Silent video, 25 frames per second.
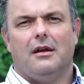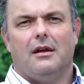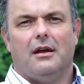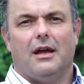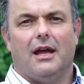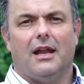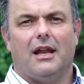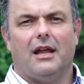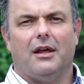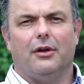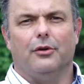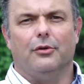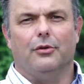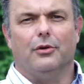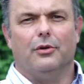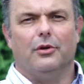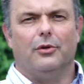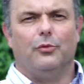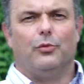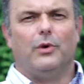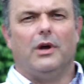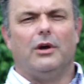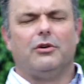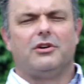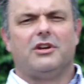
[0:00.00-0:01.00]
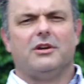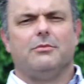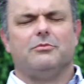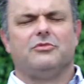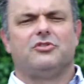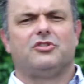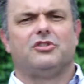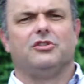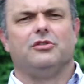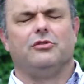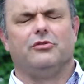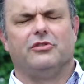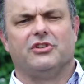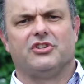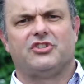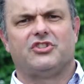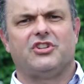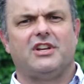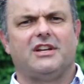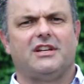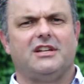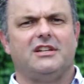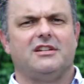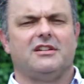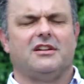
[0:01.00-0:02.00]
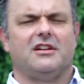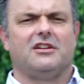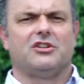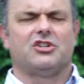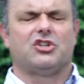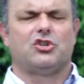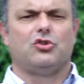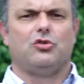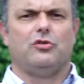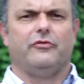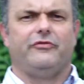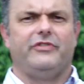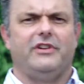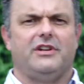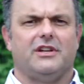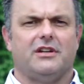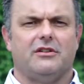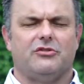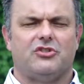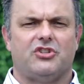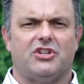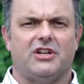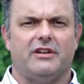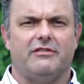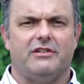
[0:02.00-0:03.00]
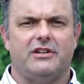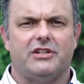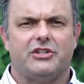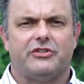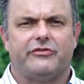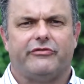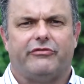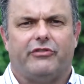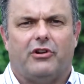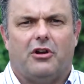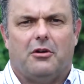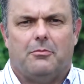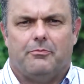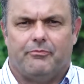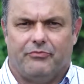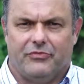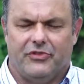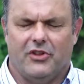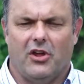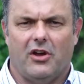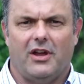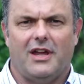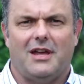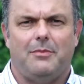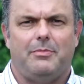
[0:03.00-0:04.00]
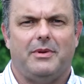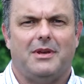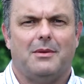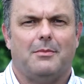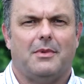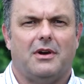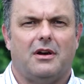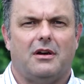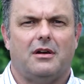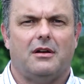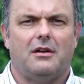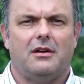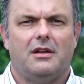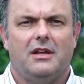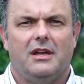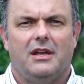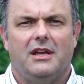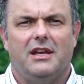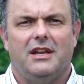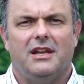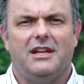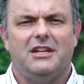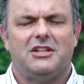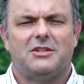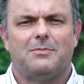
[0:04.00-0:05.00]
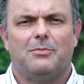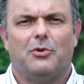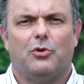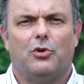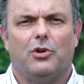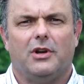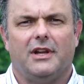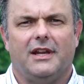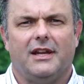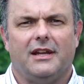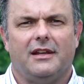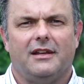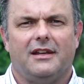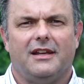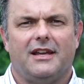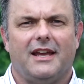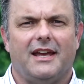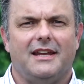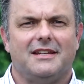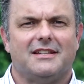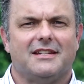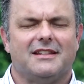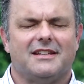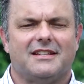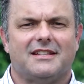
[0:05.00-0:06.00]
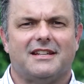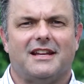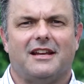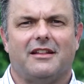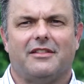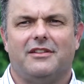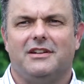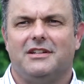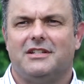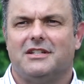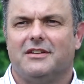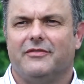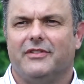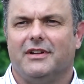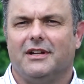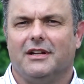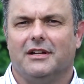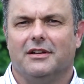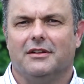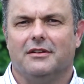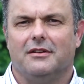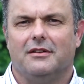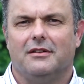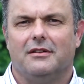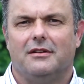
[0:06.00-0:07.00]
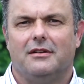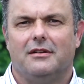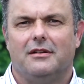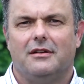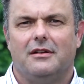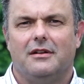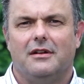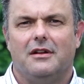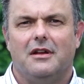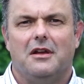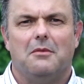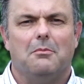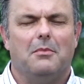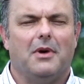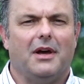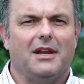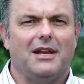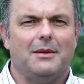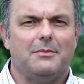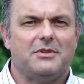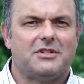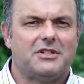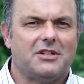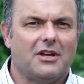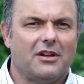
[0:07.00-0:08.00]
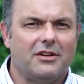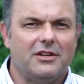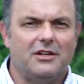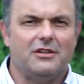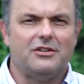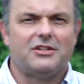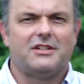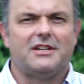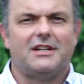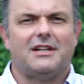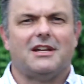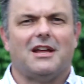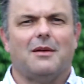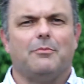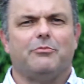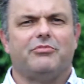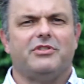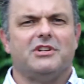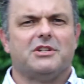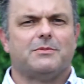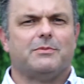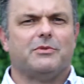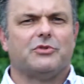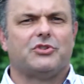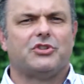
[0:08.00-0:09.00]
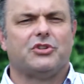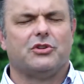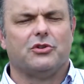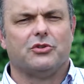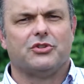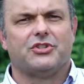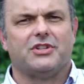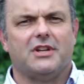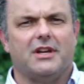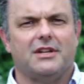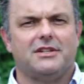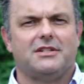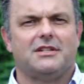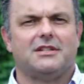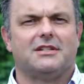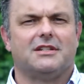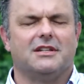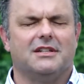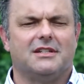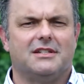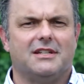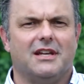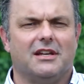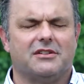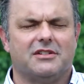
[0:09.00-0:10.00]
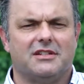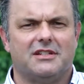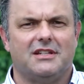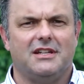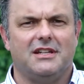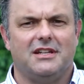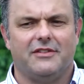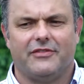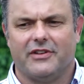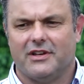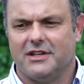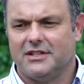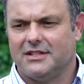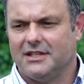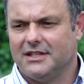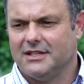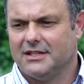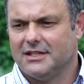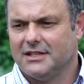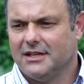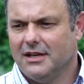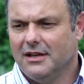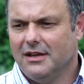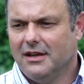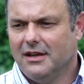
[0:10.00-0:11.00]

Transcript: Hello and welcome to the second in our short video series from NIAB EMR in East Malling, Kent in the southeast of England. My name is John Newstead, I'm Principal Soil Scientist at Delta T Devices,